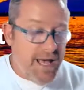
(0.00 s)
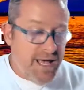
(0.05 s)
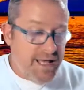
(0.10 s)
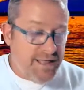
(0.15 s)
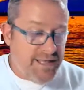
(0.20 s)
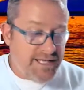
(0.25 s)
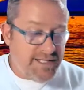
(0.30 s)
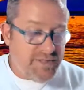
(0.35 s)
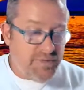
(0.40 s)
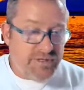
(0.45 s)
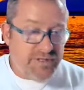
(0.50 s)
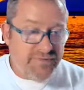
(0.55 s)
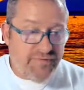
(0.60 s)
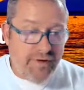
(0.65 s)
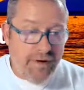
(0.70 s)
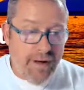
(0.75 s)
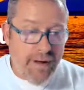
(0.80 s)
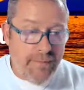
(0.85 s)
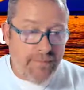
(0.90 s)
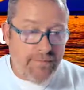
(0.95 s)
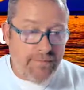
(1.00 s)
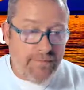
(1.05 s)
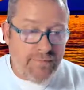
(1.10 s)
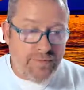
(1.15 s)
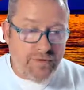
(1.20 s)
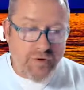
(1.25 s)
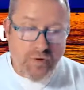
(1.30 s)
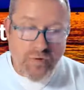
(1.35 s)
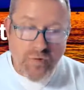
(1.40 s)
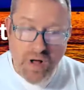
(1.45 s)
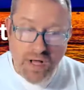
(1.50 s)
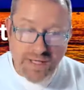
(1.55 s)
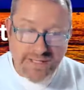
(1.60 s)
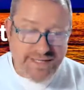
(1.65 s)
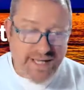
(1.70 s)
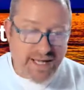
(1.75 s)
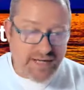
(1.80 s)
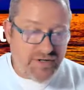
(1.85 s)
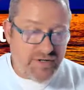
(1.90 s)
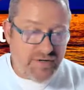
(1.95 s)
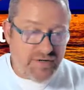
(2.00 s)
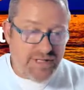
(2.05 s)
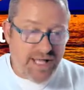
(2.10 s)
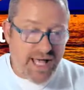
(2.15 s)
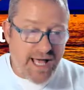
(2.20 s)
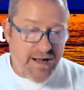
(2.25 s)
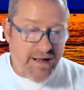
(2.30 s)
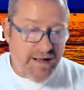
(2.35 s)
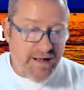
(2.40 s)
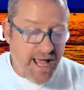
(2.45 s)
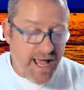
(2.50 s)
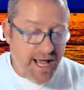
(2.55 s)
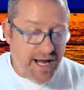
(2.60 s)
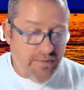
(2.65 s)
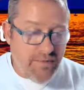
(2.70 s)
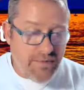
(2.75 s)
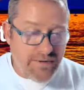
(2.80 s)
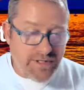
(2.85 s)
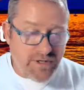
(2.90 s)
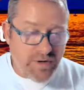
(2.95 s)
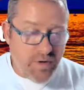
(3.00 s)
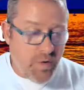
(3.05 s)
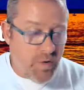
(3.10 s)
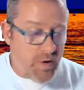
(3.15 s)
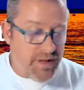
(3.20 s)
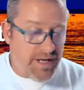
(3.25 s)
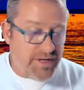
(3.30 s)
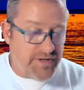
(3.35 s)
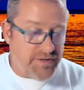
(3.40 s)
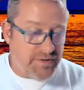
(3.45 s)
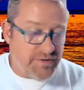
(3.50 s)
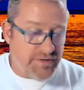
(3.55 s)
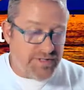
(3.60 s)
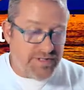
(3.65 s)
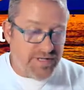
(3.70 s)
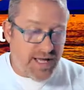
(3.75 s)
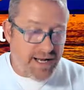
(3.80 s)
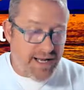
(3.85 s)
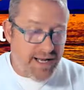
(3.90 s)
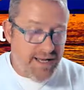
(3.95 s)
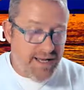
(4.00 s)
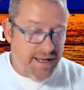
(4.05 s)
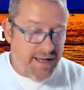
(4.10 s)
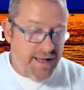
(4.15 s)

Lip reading: This was from cross-sectional data, and it was a correlational study.